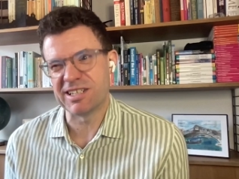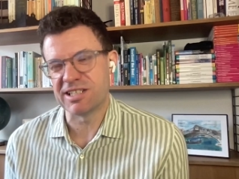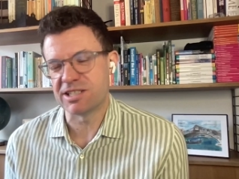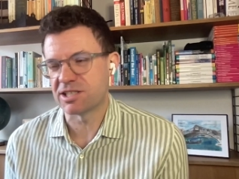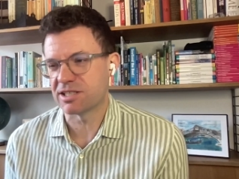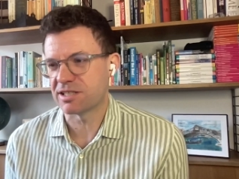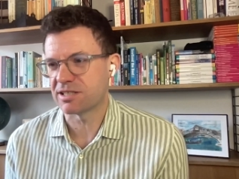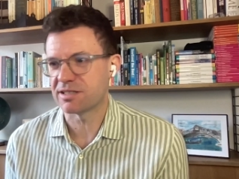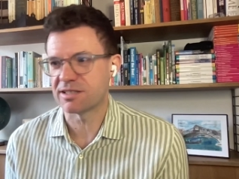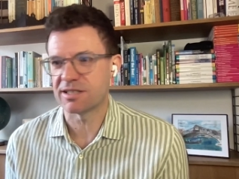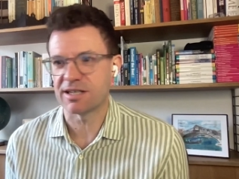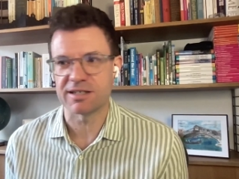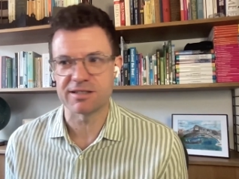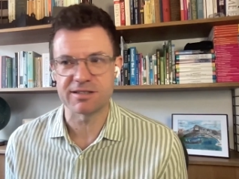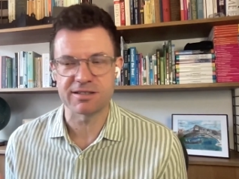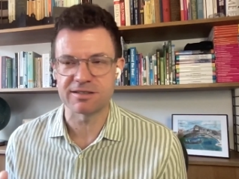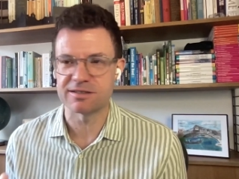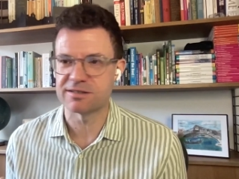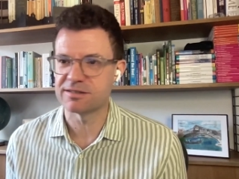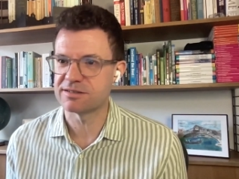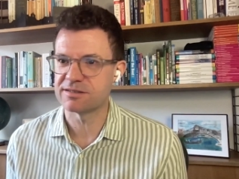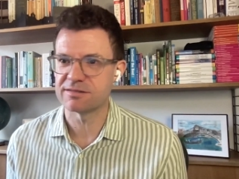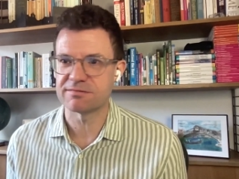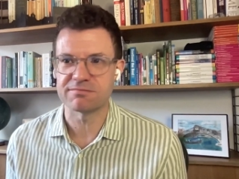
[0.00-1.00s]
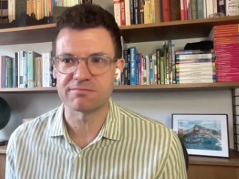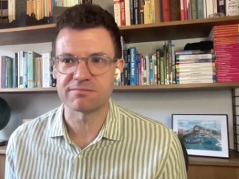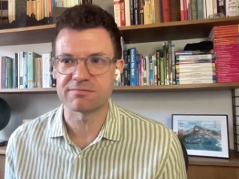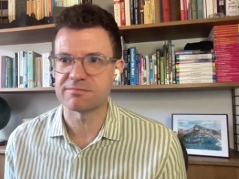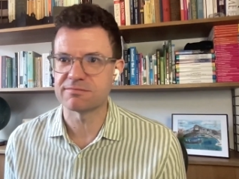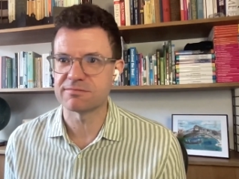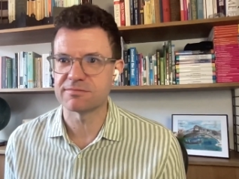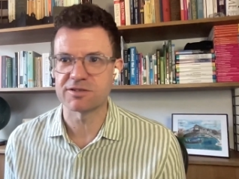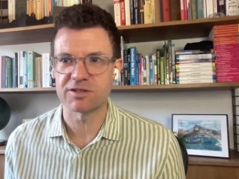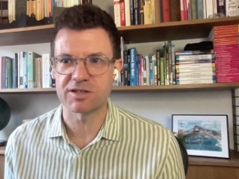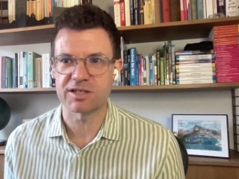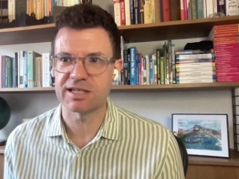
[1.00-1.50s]
just started
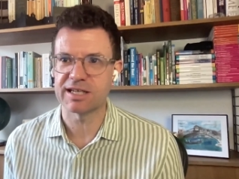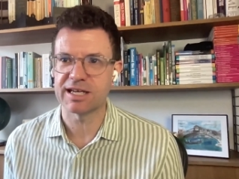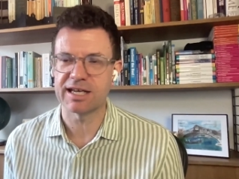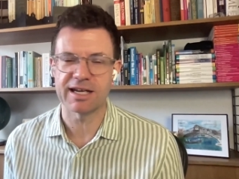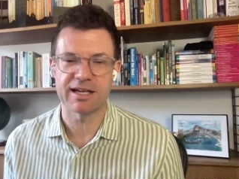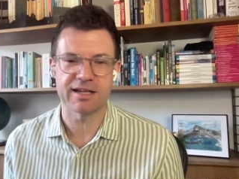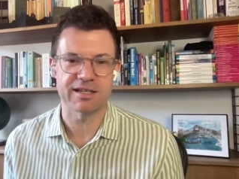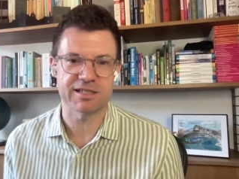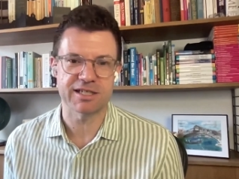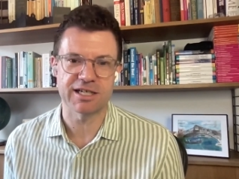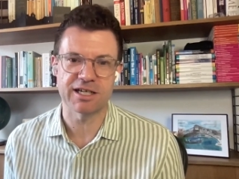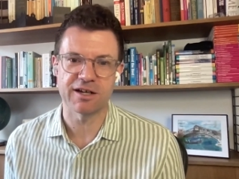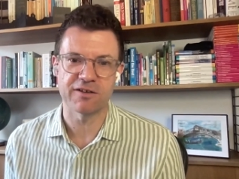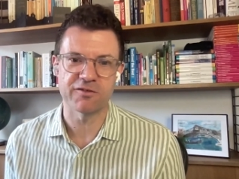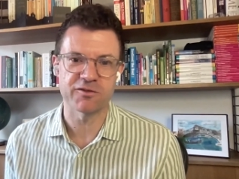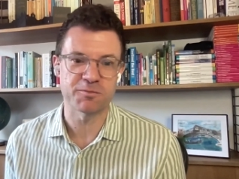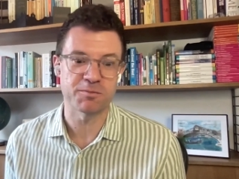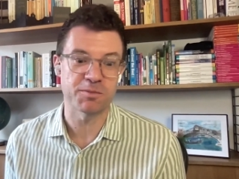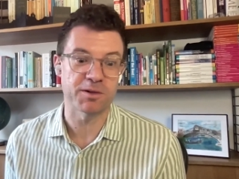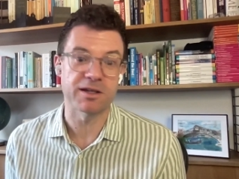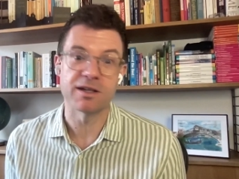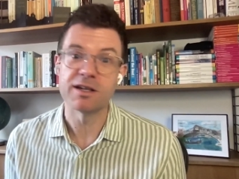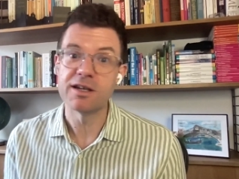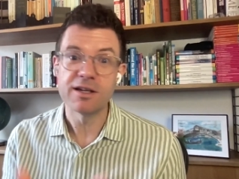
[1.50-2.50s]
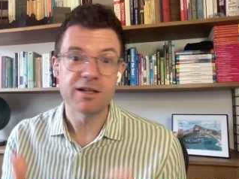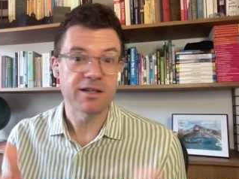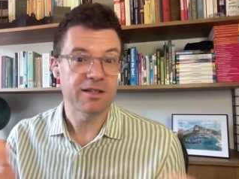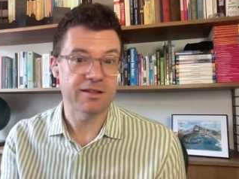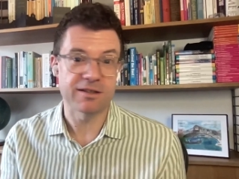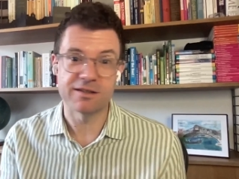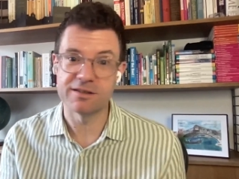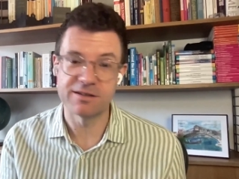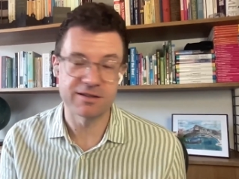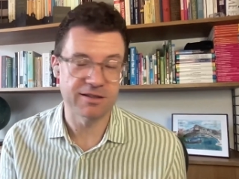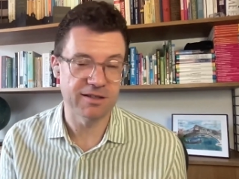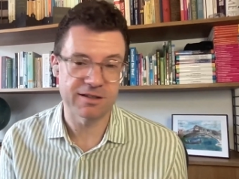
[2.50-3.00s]
looking at ourselves, but
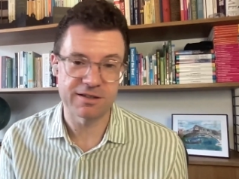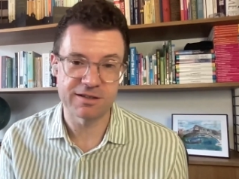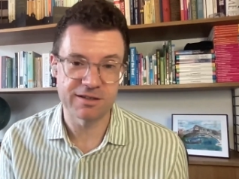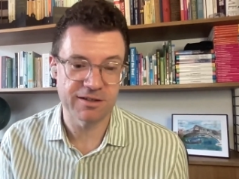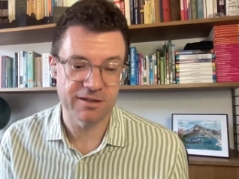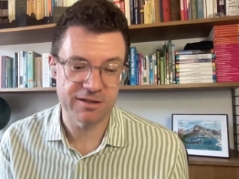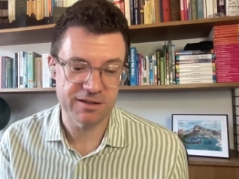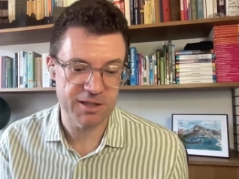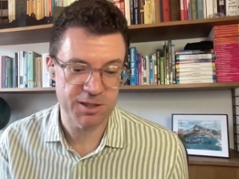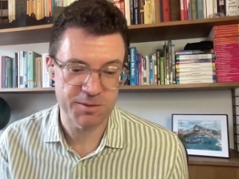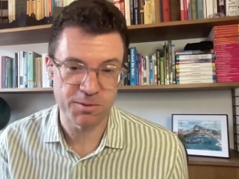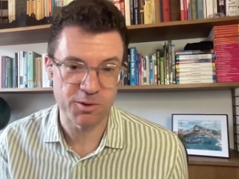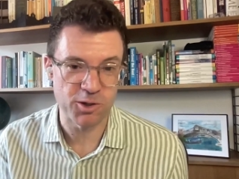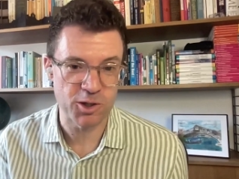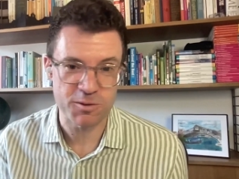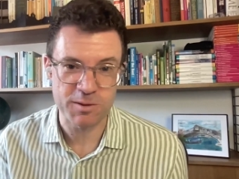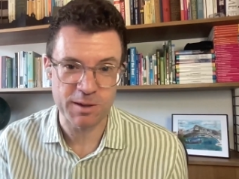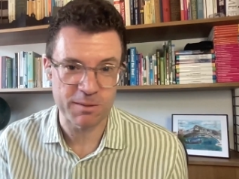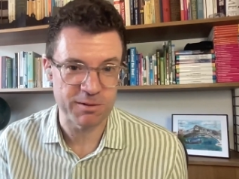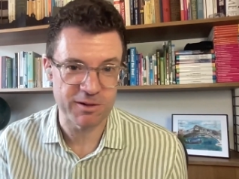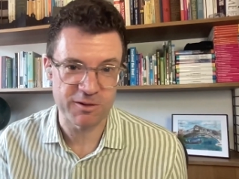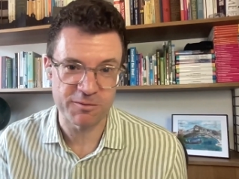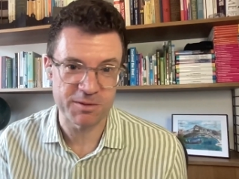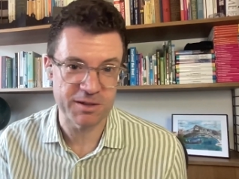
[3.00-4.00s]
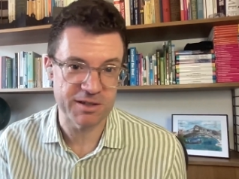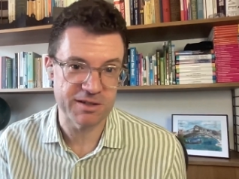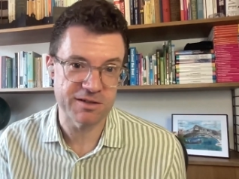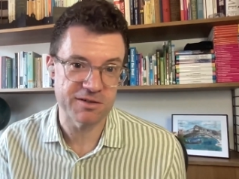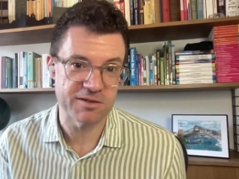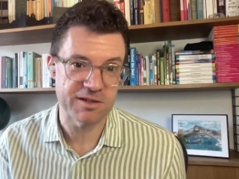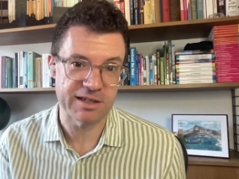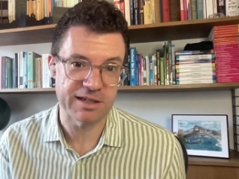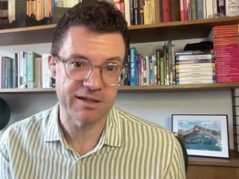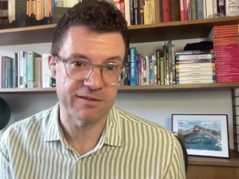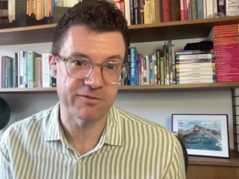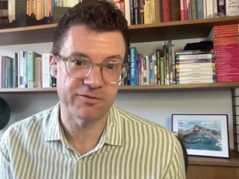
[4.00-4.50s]
that the sports people have been
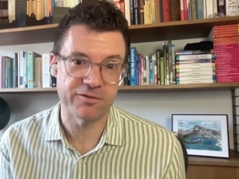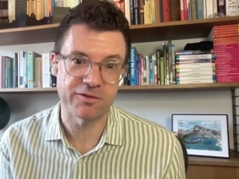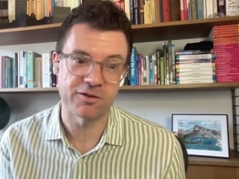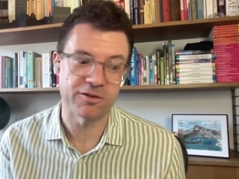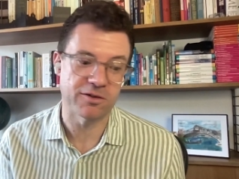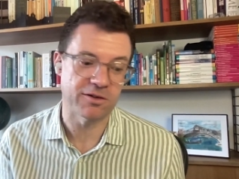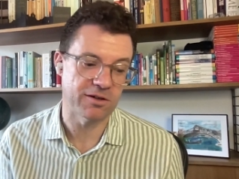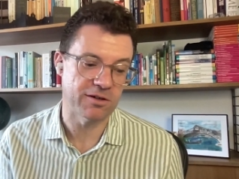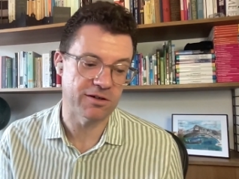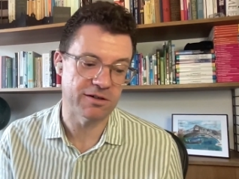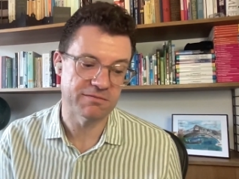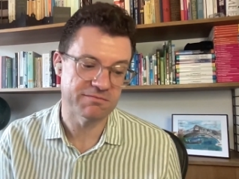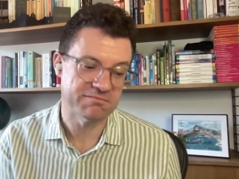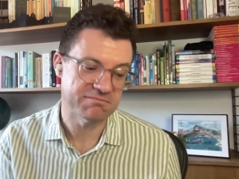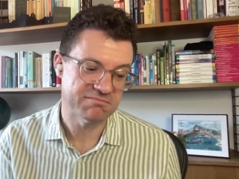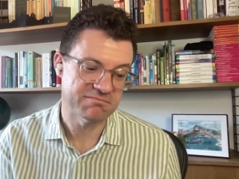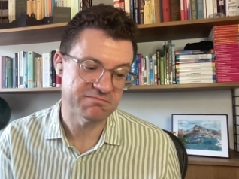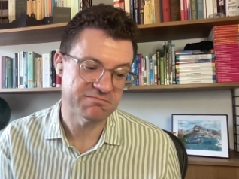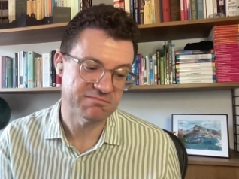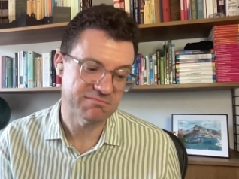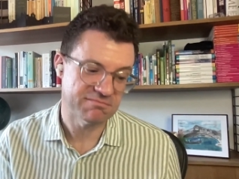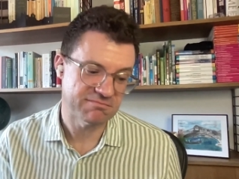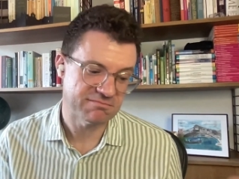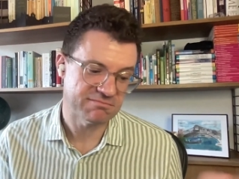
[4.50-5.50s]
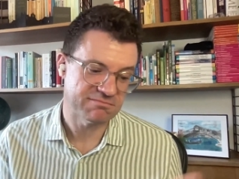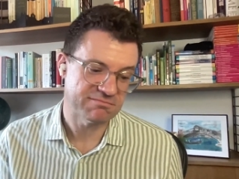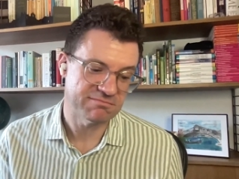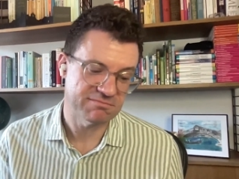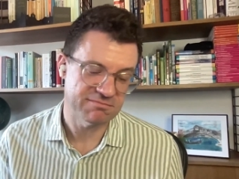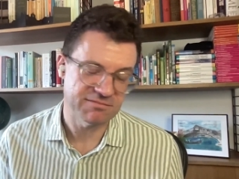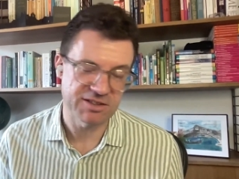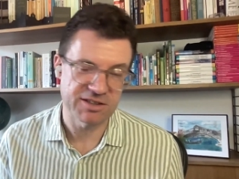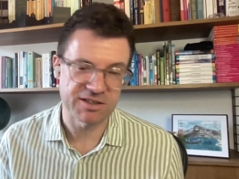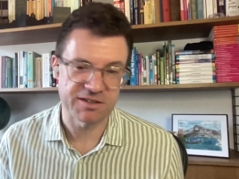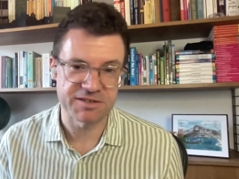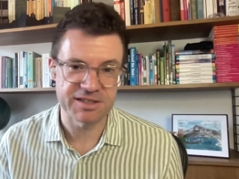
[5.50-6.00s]
doing for
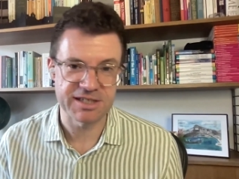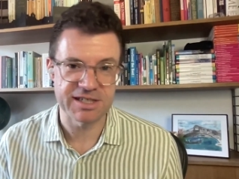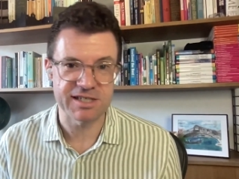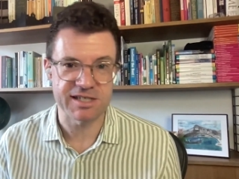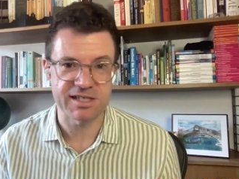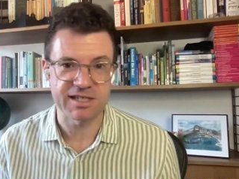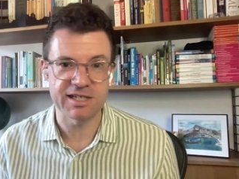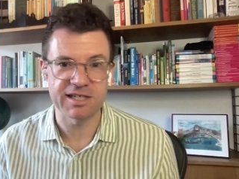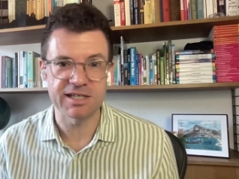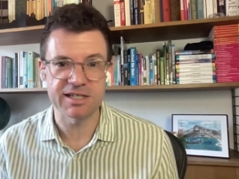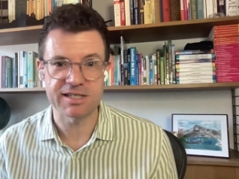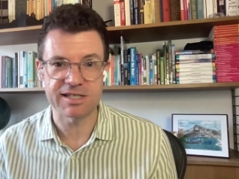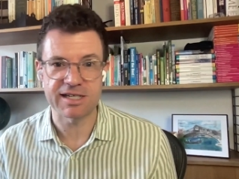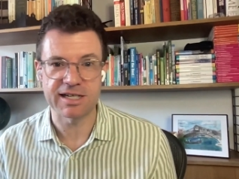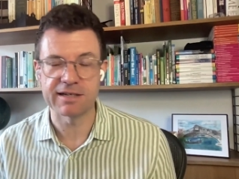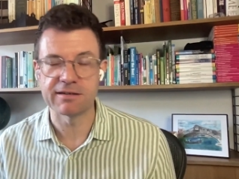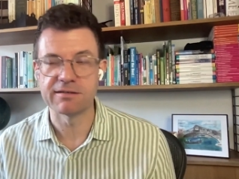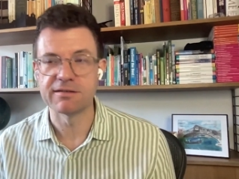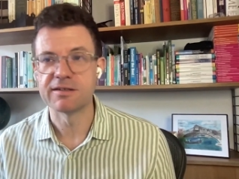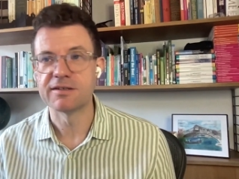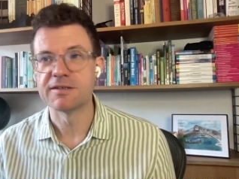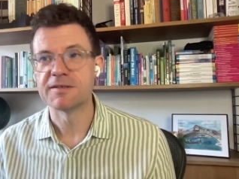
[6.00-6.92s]
years and years now.